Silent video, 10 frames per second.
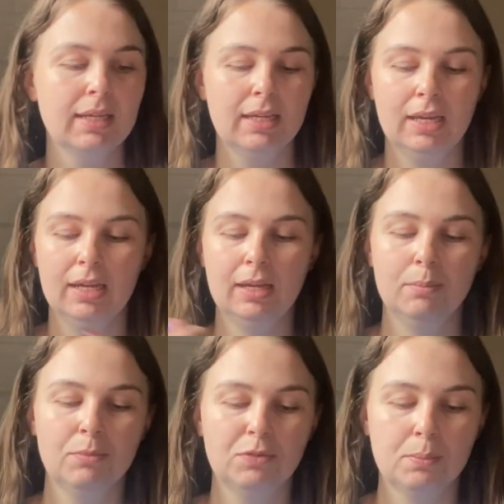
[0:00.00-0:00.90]

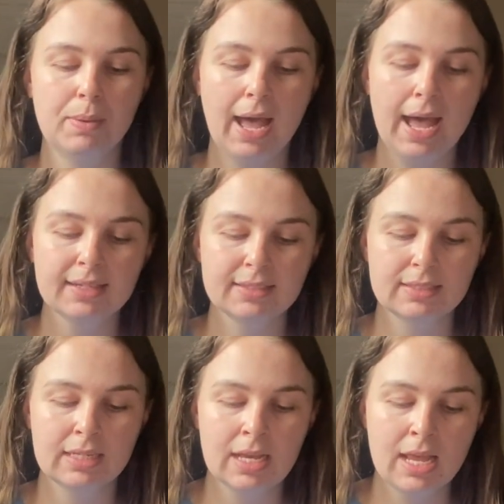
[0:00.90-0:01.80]
from past,
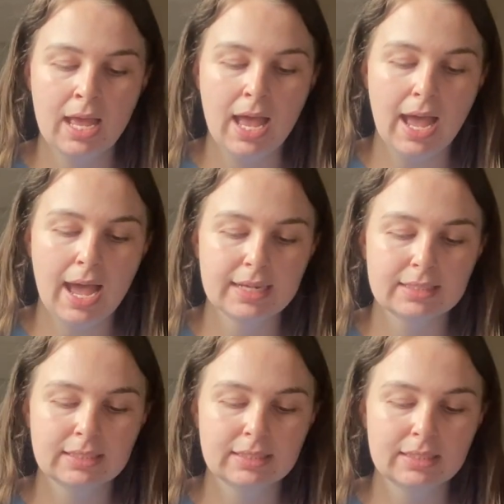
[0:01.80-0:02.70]

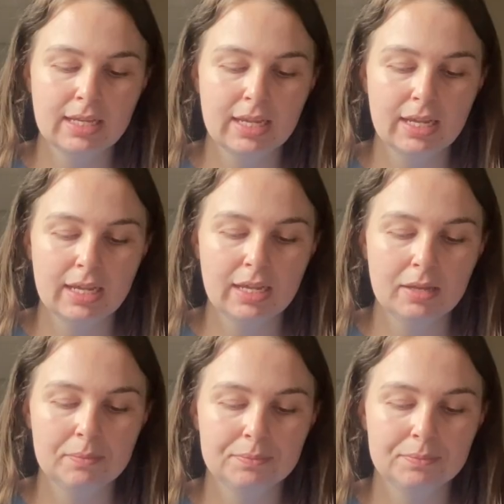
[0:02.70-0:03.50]
and I